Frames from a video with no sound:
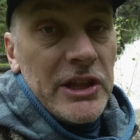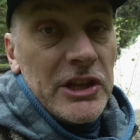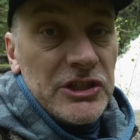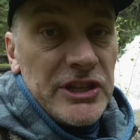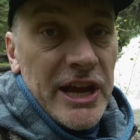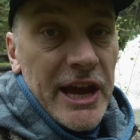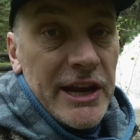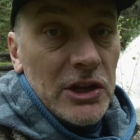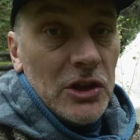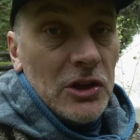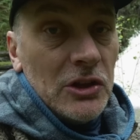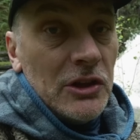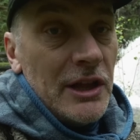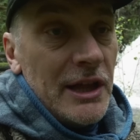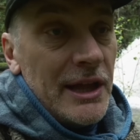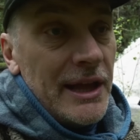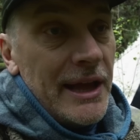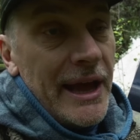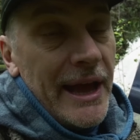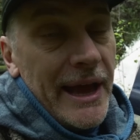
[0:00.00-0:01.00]
the channel
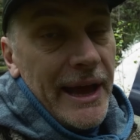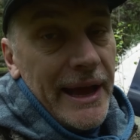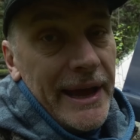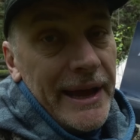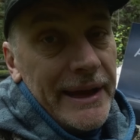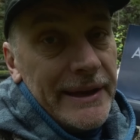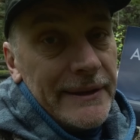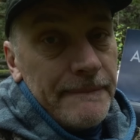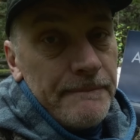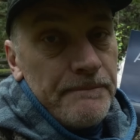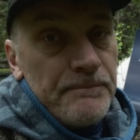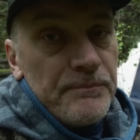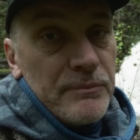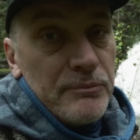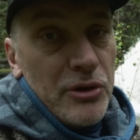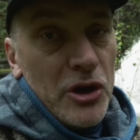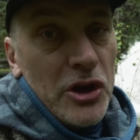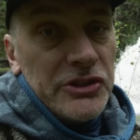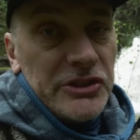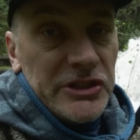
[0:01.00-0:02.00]
and
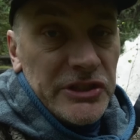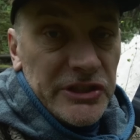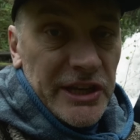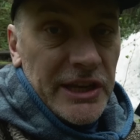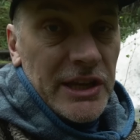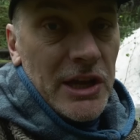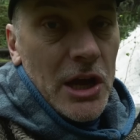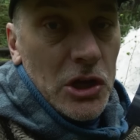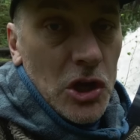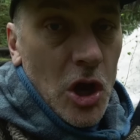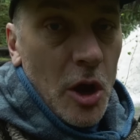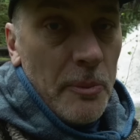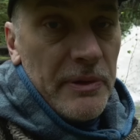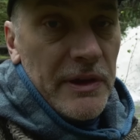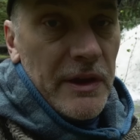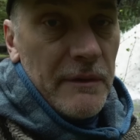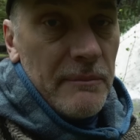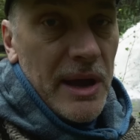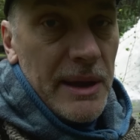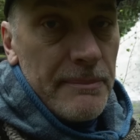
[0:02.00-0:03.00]
purchasing a
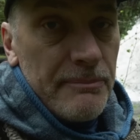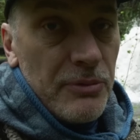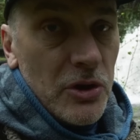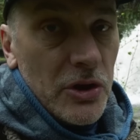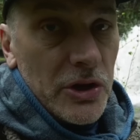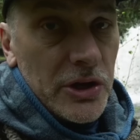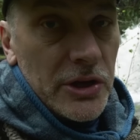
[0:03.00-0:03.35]
copy of my book.